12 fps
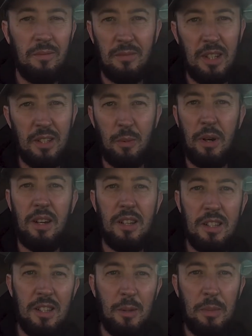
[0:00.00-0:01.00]
That's the way it
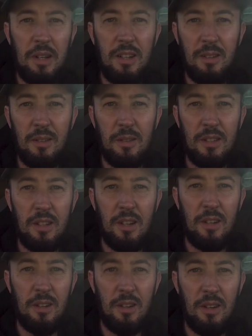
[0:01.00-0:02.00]
is at the minute.
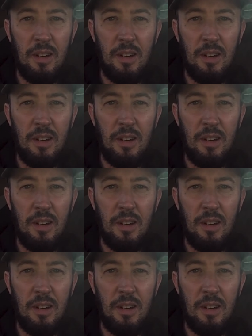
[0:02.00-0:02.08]
So